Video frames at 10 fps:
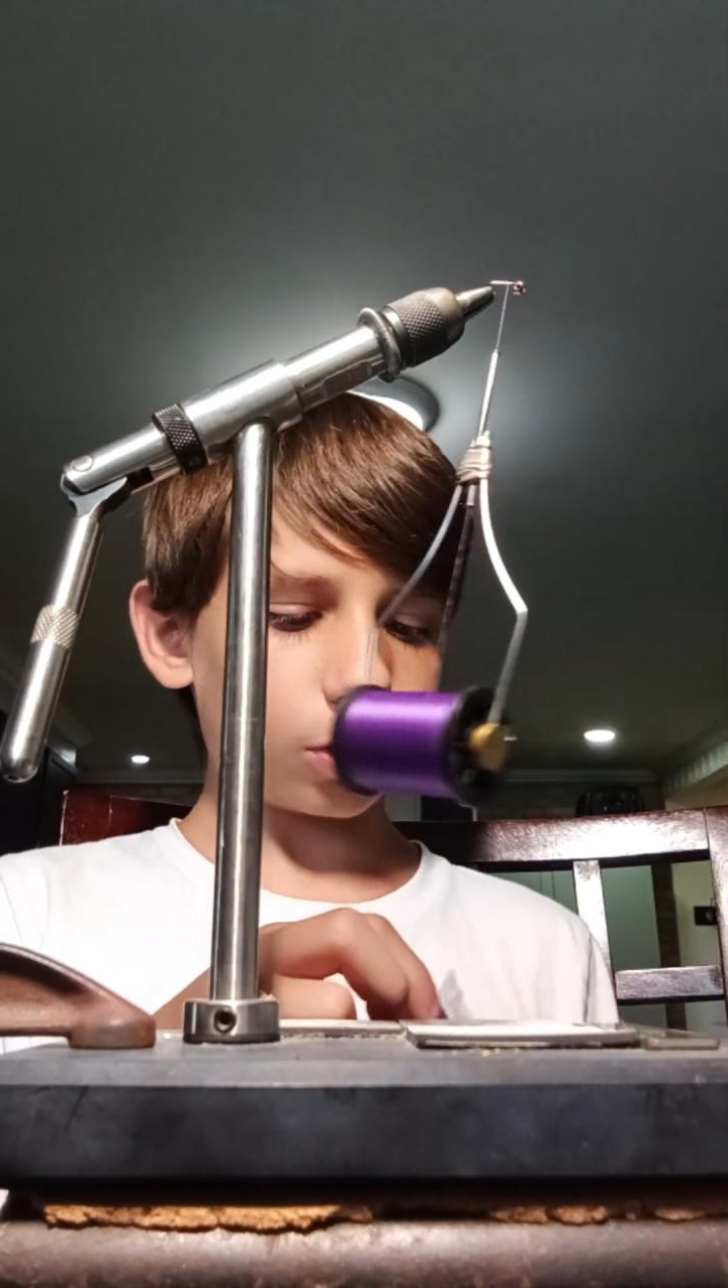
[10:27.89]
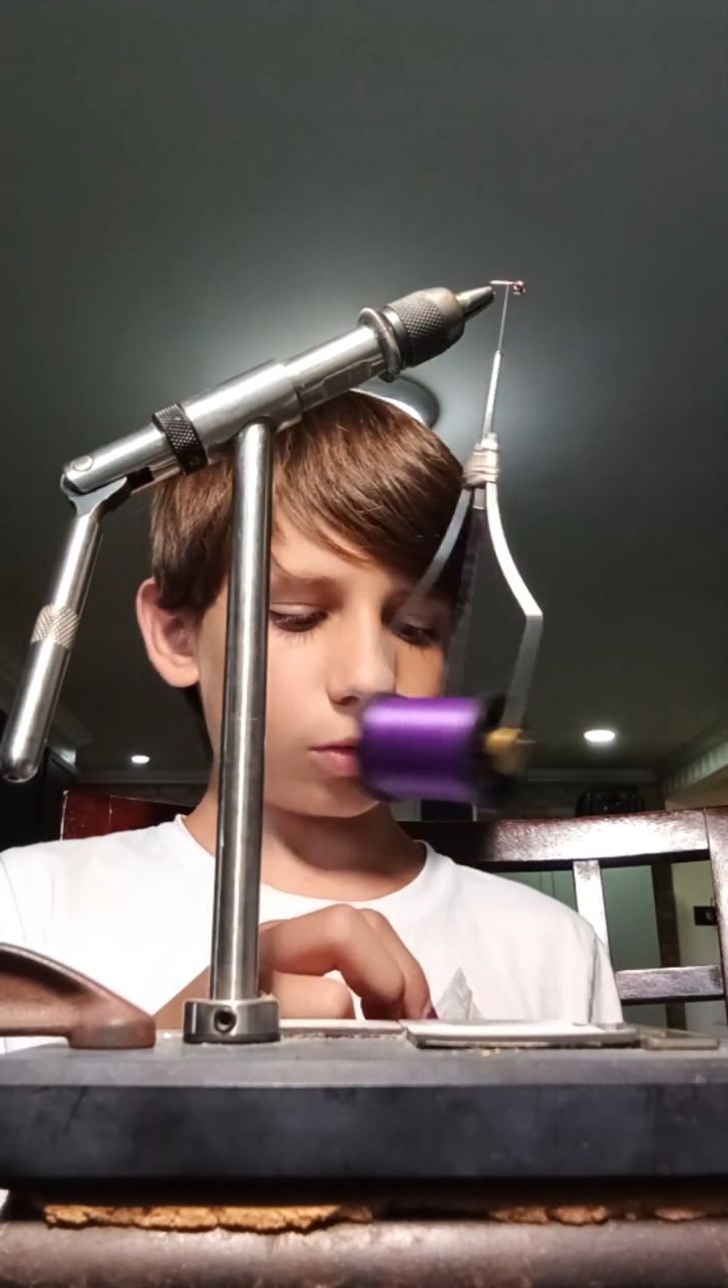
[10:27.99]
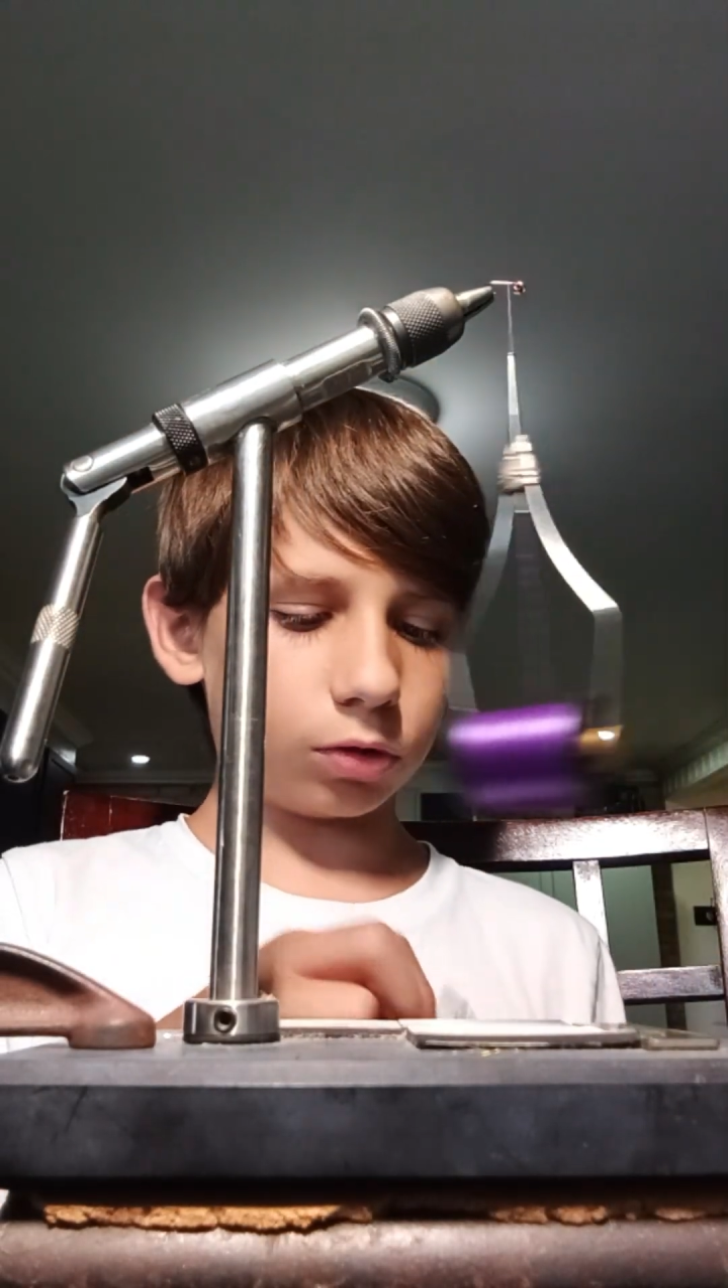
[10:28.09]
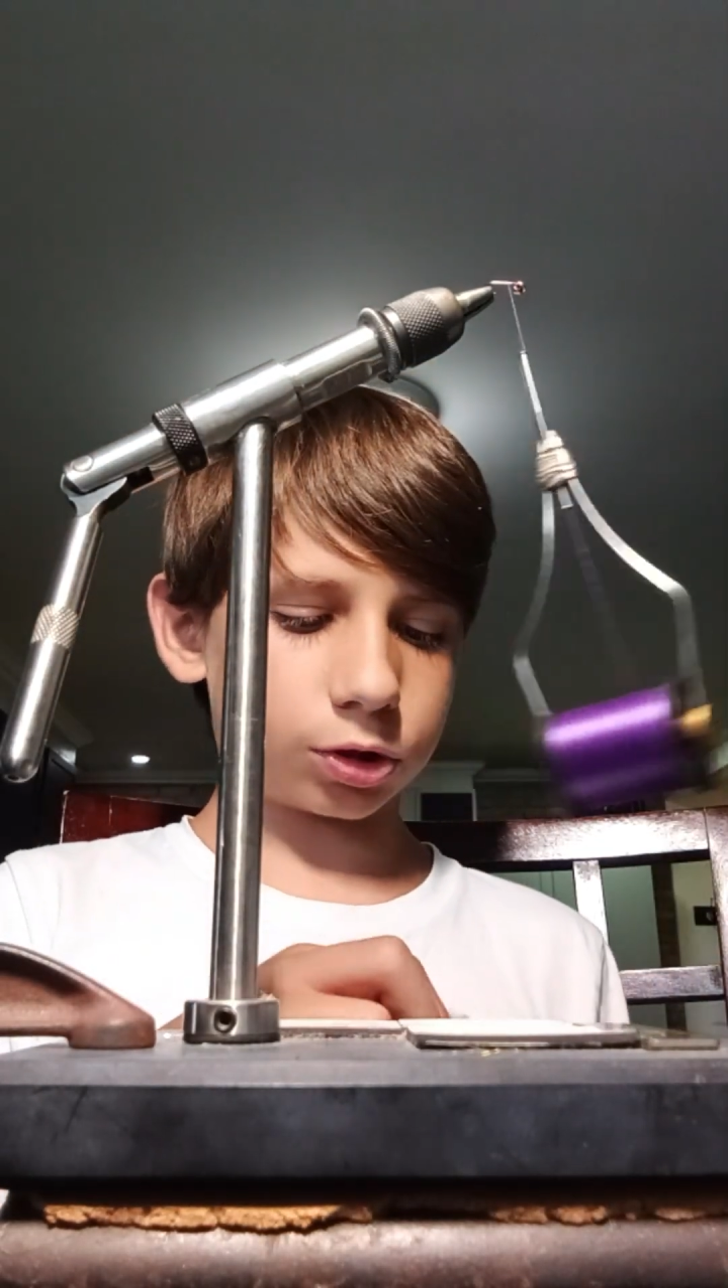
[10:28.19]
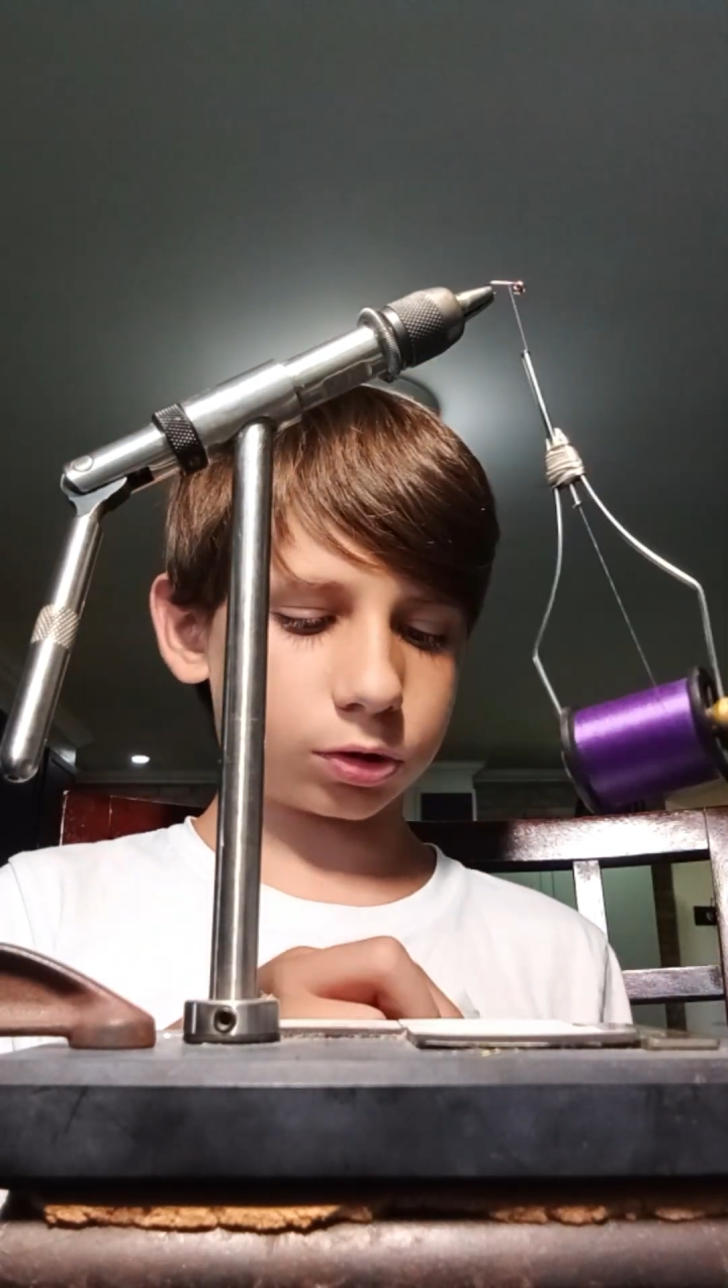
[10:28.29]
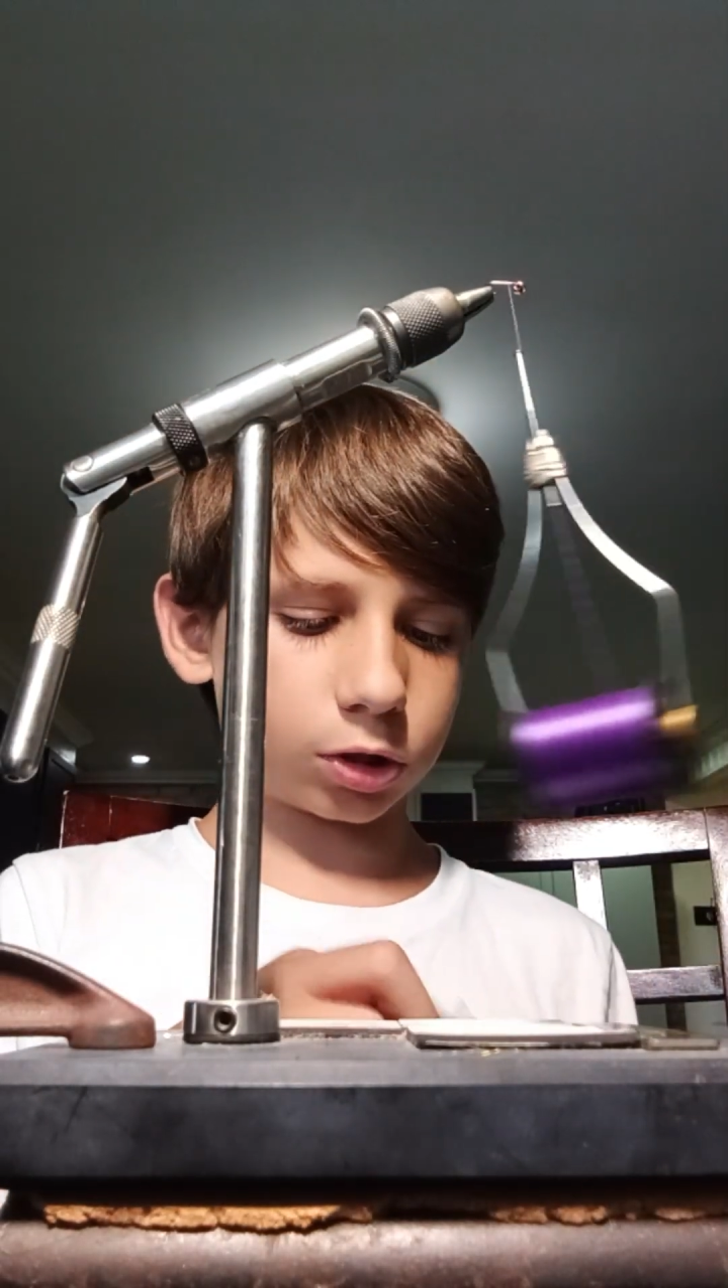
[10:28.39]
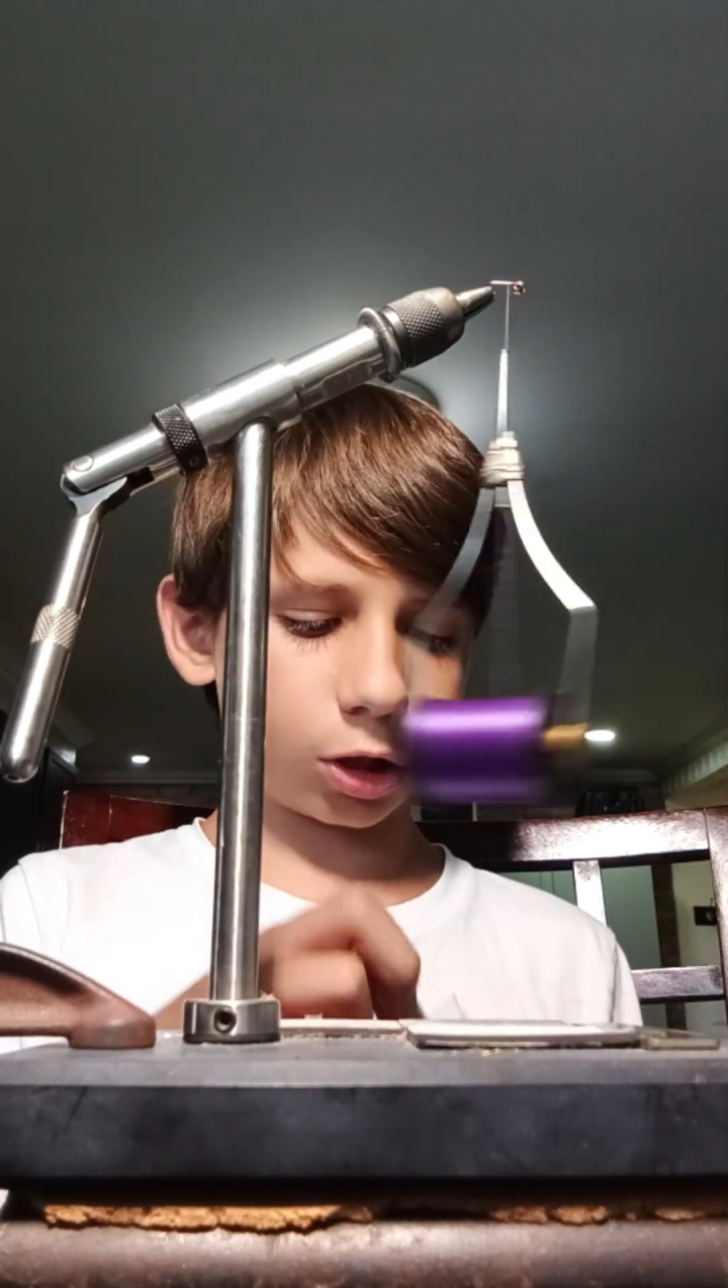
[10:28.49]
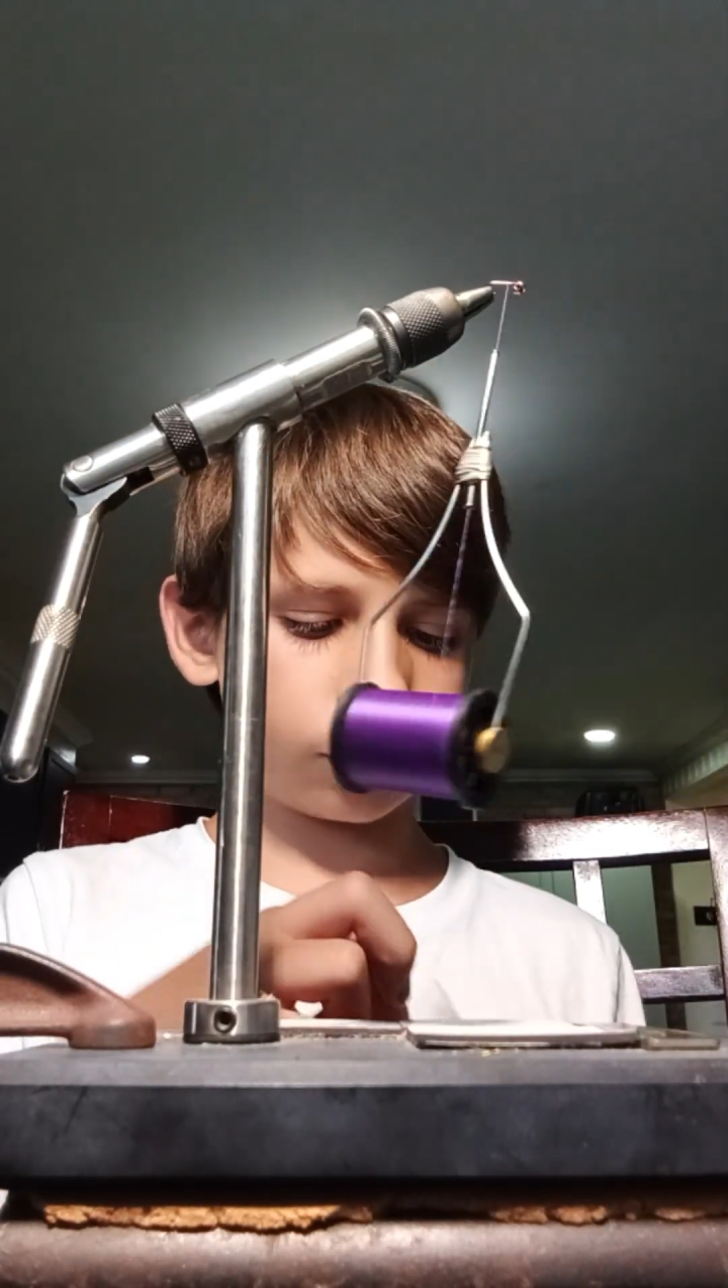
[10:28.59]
which I